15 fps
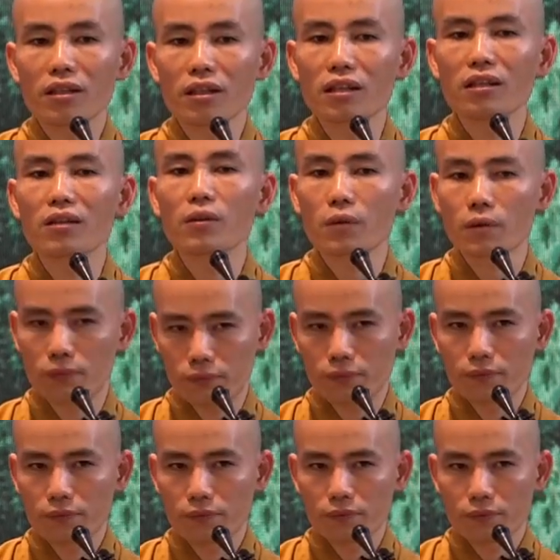ego.
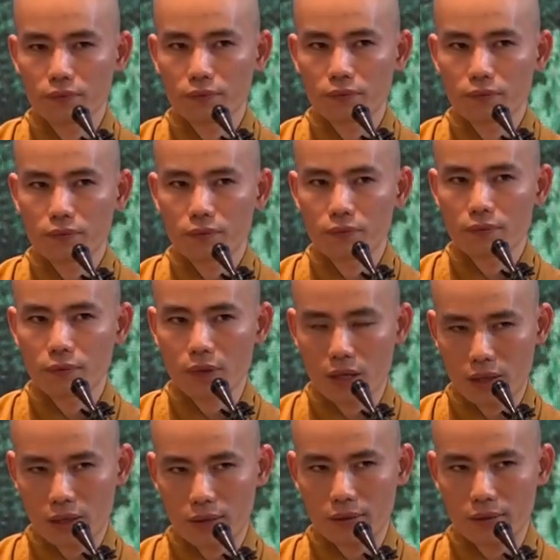
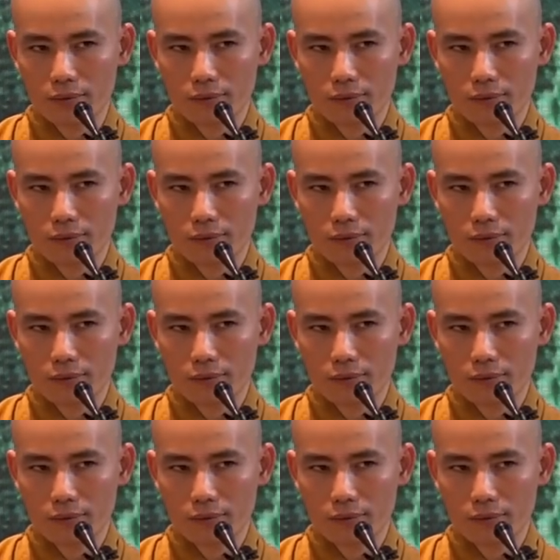Uh,